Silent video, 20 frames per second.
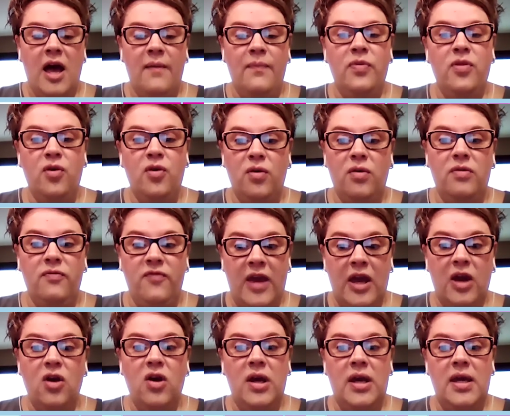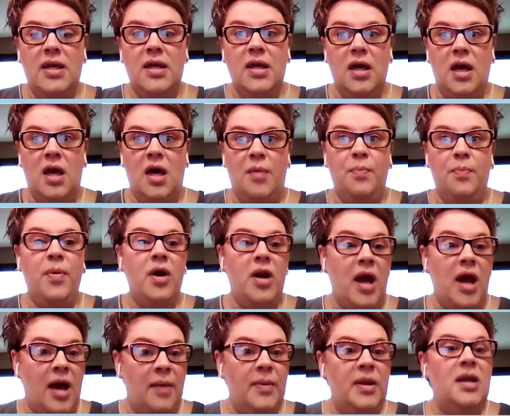They're very
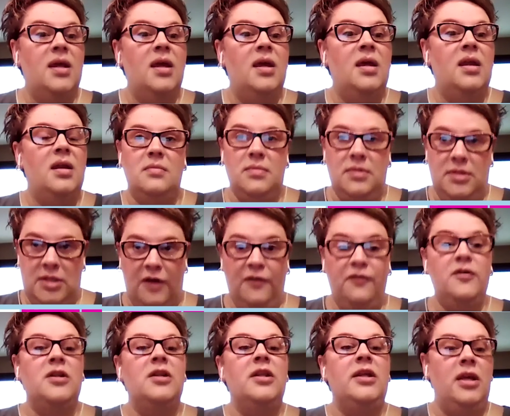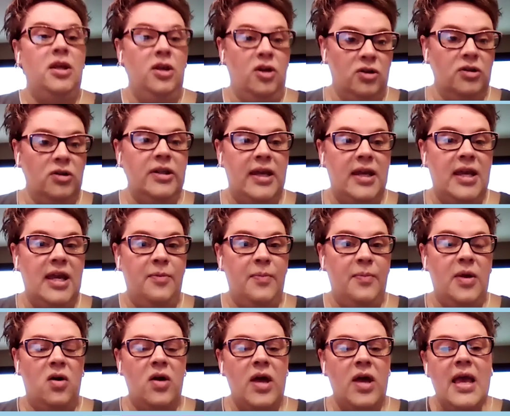predominant. Definitely you're leaking
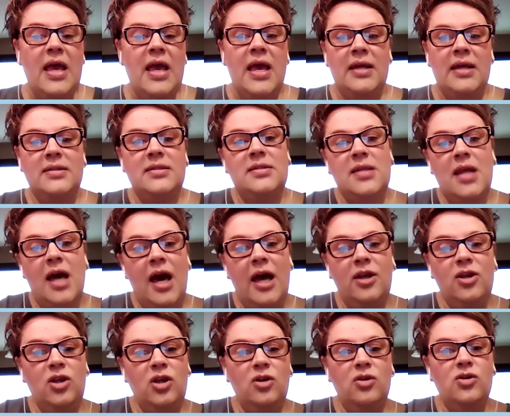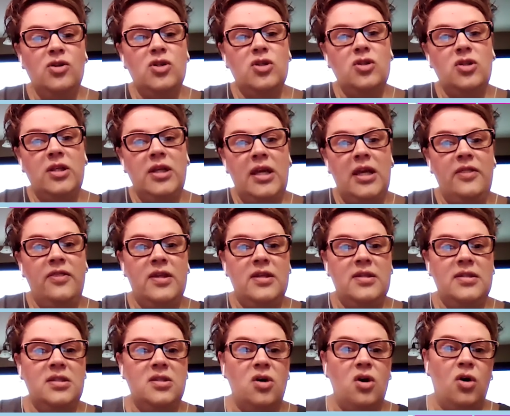milk. It's not usually
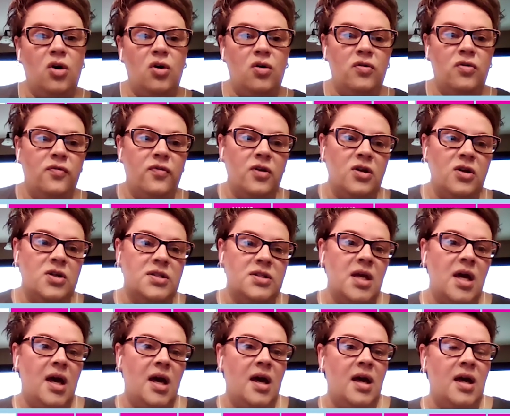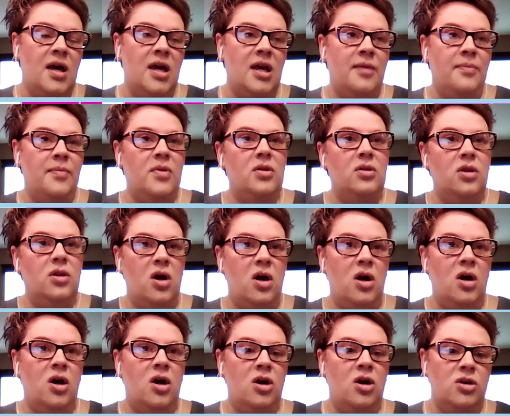this overtime
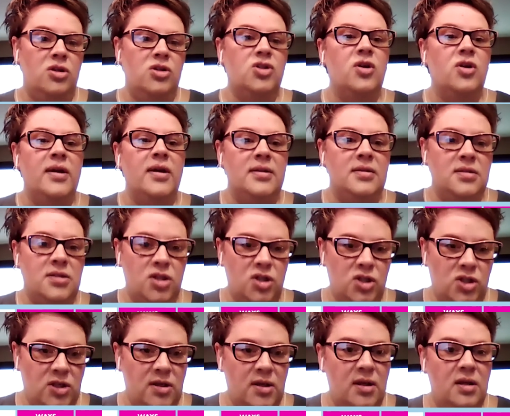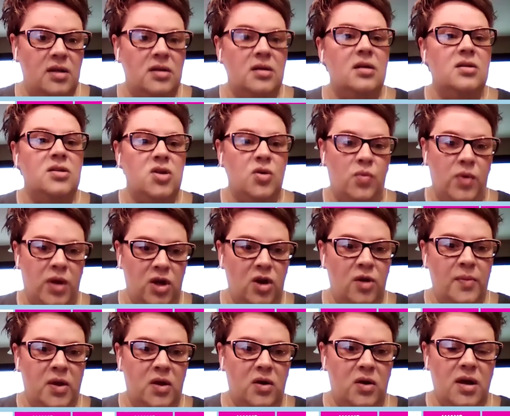long transition to when your
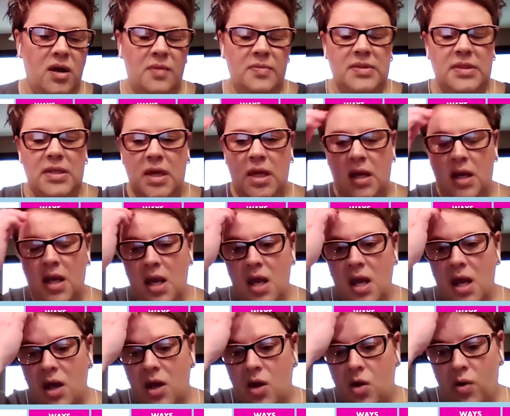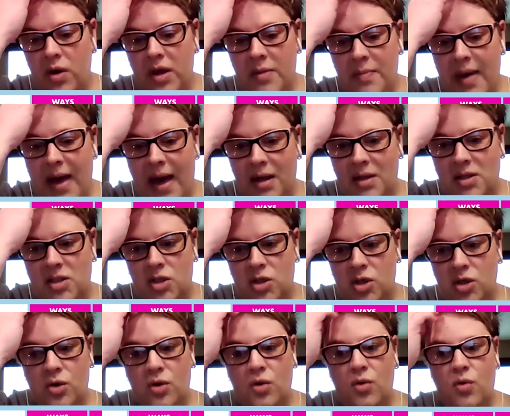milk comes in. Going back
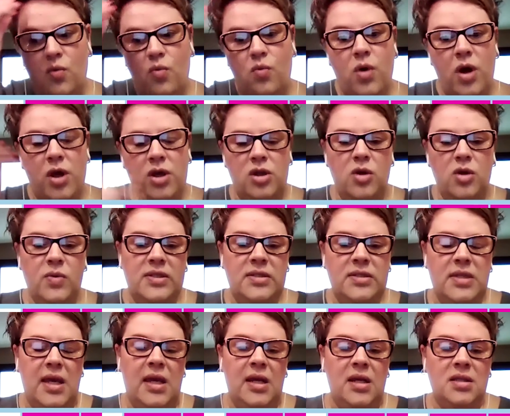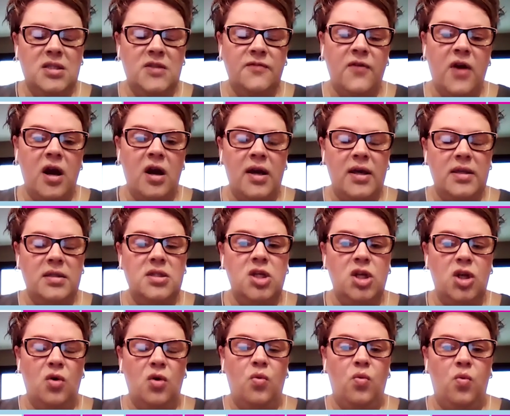to what you were saying as far as,
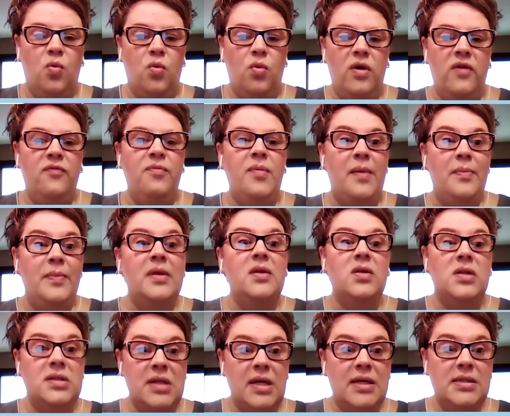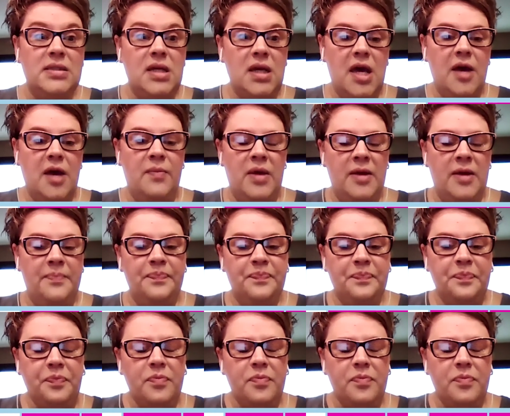if my milk doesn't come in,